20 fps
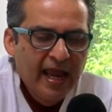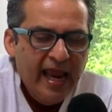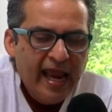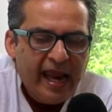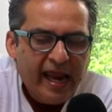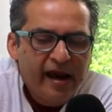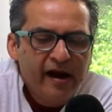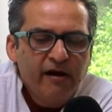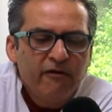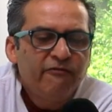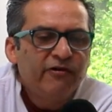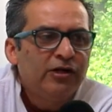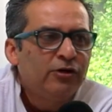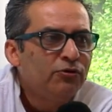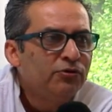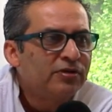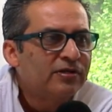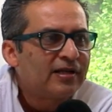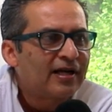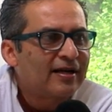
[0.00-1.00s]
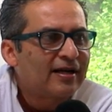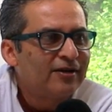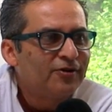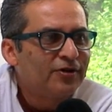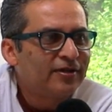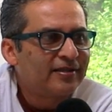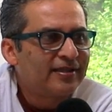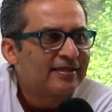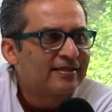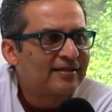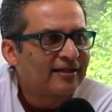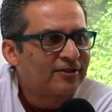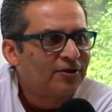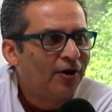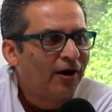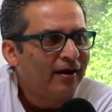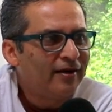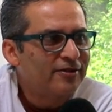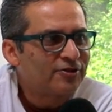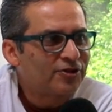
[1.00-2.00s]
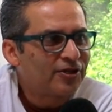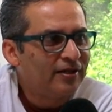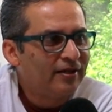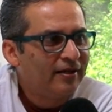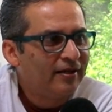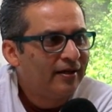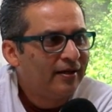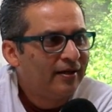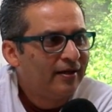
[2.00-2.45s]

here we use this technology